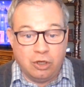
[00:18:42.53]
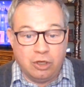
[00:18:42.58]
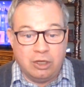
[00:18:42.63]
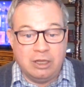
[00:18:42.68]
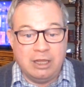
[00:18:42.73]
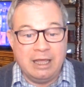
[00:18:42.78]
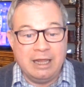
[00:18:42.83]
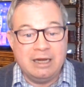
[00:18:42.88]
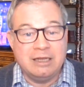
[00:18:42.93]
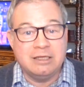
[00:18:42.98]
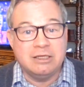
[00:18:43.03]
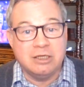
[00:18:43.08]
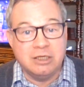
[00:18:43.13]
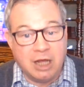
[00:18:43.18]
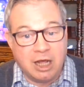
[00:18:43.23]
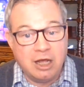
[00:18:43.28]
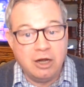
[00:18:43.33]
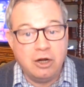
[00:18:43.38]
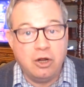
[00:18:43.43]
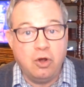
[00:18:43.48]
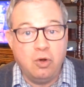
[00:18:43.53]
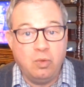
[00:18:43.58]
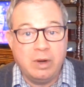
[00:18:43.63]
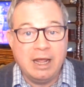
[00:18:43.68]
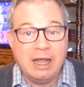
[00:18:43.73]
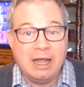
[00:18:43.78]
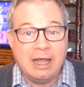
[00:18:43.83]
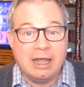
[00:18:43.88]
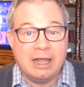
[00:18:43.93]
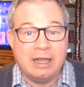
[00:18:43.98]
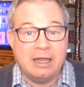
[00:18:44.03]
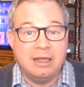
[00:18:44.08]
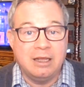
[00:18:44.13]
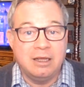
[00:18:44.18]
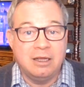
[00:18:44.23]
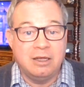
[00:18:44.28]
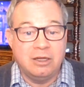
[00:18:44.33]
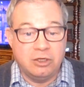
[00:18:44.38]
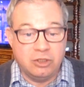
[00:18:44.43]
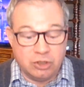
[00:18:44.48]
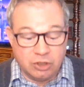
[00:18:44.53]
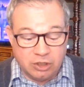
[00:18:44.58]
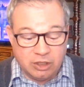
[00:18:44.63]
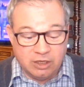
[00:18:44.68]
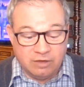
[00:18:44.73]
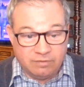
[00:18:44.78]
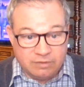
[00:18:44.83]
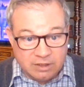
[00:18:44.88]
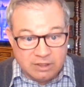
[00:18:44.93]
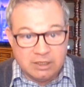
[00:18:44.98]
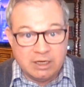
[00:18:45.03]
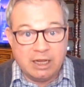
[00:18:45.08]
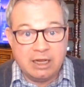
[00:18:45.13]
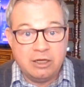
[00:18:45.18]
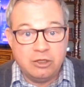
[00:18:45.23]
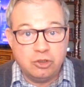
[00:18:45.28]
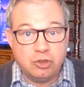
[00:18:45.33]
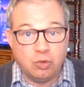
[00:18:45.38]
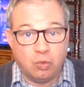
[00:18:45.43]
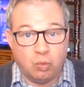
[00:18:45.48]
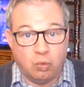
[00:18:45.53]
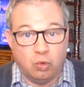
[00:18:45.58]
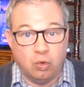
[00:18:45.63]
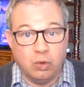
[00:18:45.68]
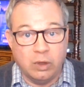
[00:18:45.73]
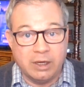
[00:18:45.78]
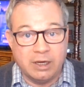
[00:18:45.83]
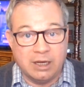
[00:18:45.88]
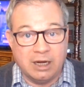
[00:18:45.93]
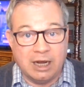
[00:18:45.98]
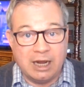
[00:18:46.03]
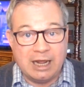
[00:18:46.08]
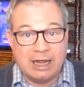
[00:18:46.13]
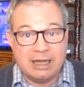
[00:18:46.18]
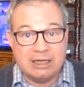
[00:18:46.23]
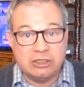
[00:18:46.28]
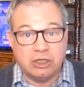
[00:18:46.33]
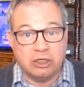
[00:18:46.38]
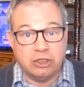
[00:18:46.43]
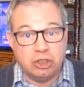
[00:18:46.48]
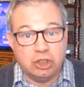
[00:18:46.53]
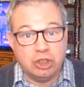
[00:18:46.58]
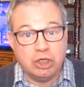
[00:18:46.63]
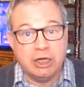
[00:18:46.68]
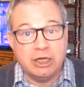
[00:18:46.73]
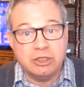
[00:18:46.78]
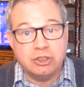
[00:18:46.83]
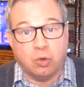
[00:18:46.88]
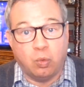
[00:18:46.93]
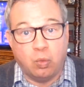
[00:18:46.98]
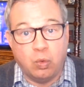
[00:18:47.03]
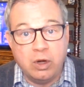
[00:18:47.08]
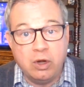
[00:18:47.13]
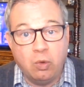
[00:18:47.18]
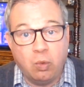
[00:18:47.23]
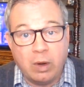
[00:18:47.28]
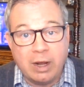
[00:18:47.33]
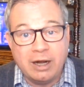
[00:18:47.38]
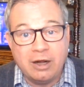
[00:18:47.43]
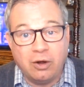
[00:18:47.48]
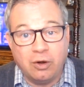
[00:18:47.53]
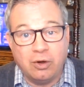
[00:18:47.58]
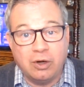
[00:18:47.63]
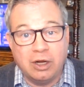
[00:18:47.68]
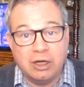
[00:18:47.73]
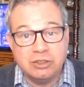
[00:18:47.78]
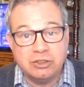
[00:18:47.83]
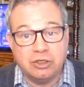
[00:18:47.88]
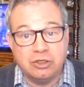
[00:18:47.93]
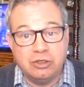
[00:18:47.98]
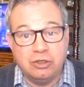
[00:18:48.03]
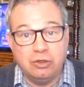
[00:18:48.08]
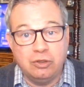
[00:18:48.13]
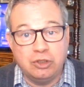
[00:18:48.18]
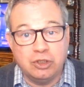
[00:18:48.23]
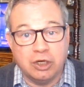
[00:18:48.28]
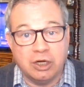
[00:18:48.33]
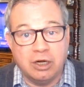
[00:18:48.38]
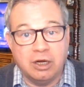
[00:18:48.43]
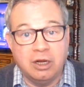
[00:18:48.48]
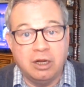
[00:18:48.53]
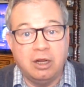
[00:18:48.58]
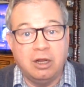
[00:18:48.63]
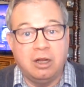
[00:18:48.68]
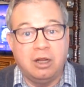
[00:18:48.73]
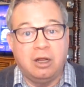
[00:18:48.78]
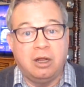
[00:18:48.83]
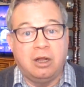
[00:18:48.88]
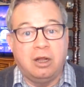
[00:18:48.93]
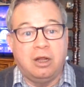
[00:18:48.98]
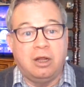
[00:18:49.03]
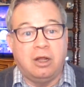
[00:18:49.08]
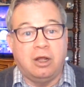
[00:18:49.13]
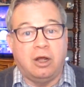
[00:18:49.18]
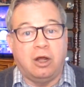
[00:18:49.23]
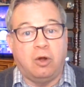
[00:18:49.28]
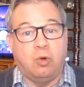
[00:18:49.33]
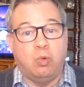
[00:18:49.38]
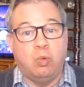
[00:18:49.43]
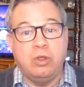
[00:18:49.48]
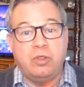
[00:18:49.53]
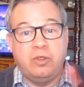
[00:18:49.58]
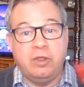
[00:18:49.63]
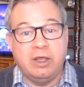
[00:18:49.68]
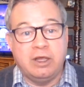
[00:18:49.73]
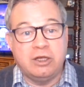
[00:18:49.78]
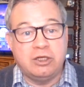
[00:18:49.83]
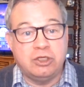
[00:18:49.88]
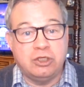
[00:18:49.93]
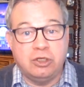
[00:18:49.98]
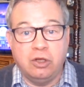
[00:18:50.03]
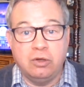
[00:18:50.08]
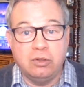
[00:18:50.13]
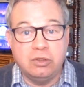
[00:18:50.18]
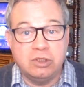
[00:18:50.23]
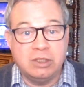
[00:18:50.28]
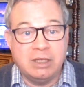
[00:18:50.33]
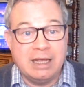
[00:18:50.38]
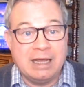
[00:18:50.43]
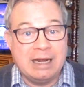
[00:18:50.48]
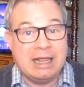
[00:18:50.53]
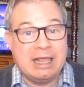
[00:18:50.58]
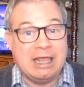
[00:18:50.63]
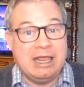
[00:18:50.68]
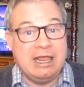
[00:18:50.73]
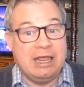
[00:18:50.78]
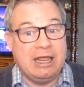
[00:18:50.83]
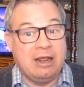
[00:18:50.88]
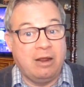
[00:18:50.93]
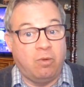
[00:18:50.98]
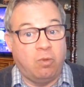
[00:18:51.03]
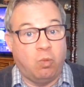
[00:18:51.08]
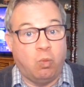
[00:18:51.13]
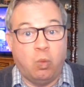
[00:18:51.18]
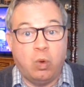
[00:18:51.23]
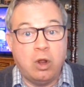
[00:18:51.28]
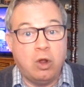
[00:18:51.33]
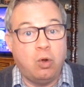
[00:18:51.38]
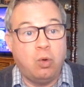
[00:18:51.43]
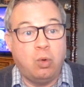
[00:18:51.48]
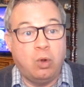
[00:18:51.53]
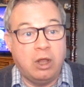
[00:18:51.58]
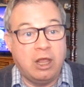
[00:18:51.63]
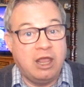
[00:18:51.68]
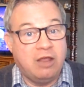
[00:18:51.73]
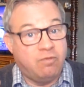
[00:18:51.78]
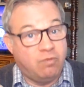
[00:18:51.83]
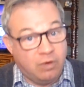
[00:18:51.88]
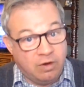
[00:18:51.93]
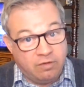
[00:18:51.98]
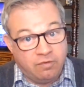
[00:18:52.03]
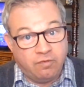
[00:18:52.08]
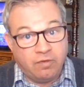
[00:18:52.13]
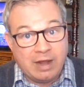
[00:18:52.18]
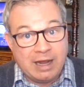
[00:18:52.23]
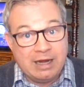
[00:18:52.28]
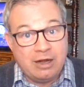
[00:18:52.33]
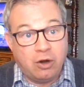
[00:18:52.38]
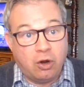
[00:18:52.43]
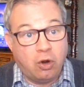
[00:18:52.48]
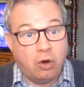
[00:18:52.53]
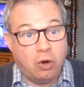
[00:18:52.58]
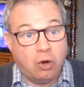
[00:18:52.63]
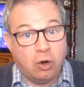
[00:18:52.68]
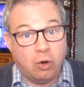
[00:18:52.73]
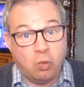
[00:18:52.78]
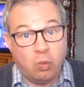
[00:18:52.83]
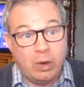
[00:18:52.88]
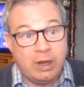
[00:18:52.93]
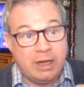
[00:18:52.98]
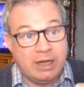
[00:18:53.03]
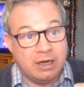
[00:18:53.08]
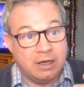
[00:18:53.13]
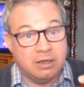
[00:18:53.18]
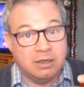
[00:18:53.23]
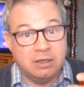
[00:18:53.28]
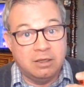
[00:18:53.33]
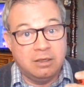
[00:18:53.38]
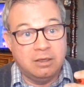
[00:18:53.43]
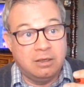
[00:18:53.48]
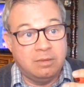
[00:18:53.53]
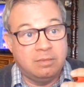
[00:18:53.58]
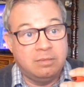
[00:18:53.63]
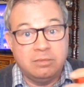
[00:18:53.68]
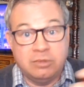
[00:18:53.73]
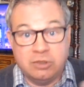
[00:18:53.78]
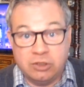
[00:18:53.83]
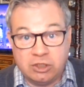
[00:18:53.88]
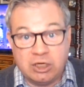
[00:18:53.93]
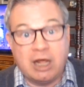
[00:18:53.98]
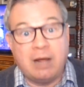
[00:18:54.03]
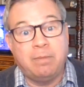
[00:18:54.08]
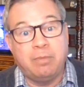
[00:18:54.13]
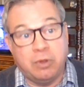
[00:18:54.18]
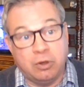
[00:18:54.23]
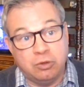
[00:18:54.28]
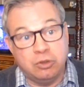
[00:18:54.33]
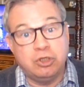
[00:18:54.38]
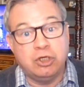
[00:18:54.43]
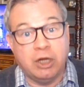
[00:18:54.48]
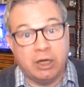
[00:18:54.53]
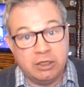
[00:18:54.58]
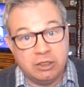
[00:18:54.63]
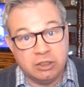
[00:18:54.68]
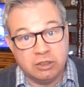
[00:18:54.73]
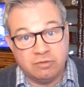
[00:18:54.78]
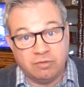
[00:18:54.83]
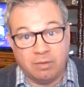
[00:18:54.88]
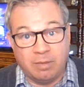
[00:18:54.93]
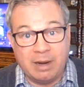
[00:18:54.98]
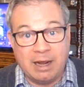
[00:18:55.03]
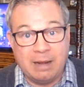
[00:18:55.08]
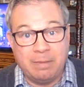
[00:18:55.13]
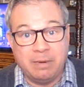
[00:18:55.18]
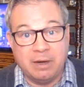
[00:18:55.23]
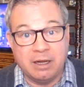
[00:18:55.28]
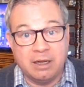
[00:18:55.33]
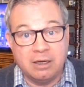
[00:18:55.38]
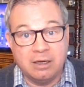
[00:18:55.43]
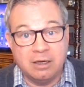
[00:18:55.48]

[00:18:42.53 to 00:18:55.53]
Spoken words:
it is not okay to give today's ruling class a chance to rewrite our Constitution with the excuse that, well, if we fight hard, we can stop those changes from happening.